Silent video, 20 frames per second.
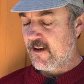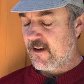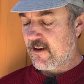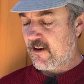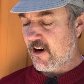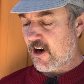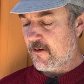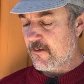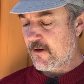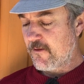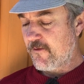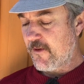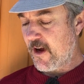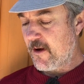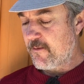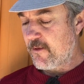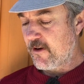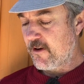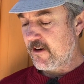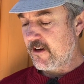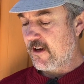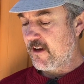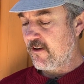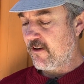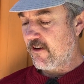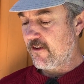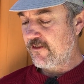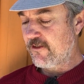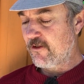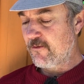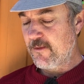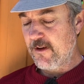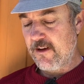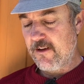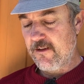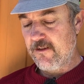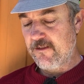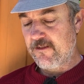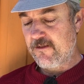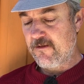Carbon fiber can also be
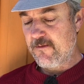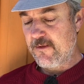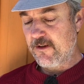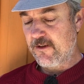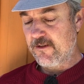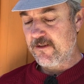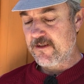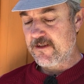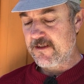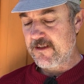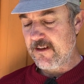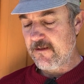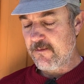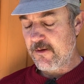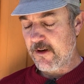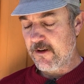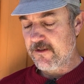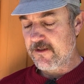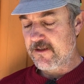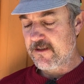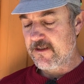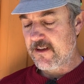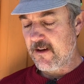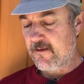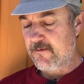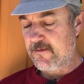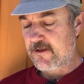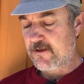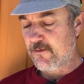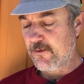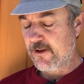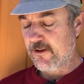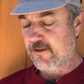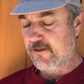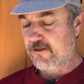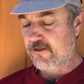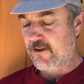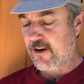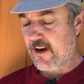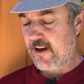used to build seat posts, stems,
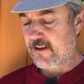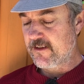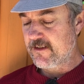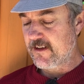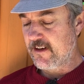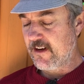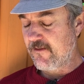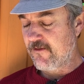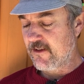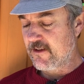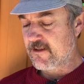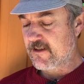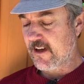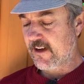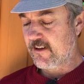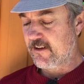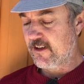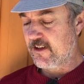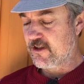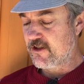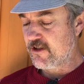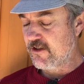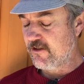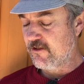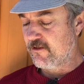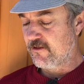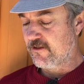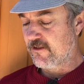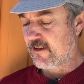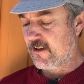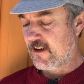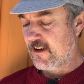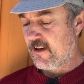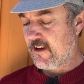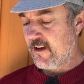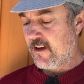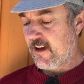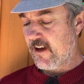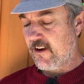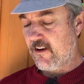wheels, cranks, and even cycling shoes.
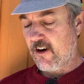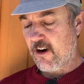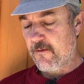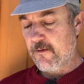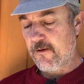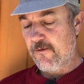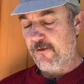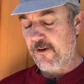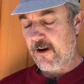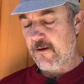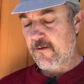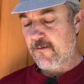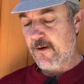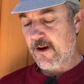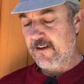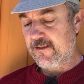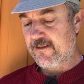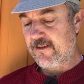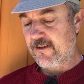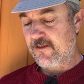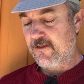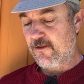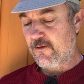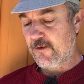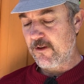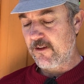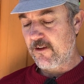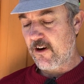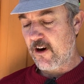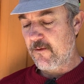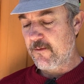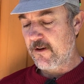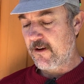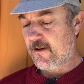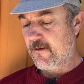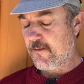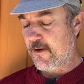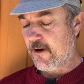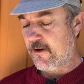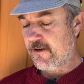A carbon-framed bicycle with carbon
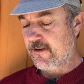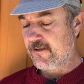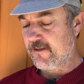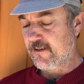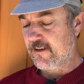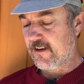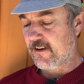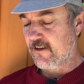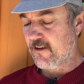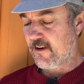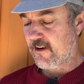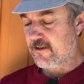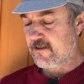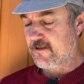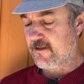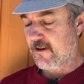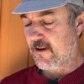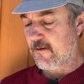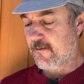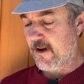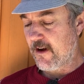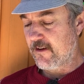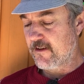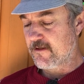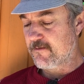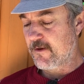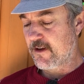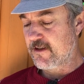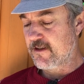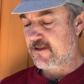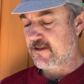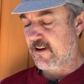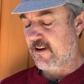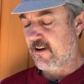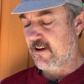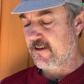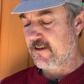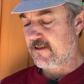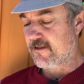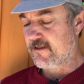components can cost about as much as a
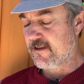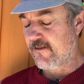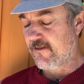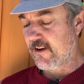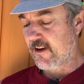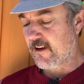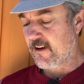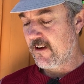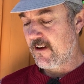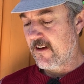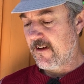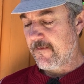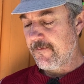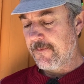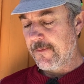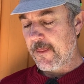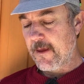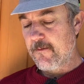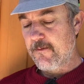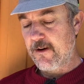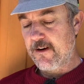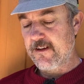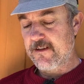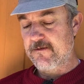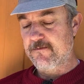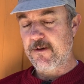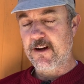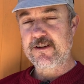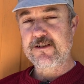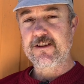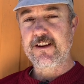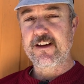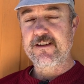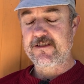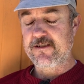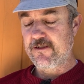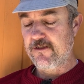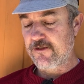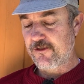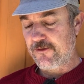Honda Civic, but is much
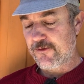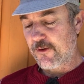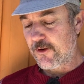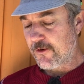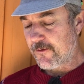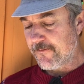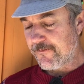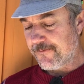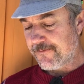less useful.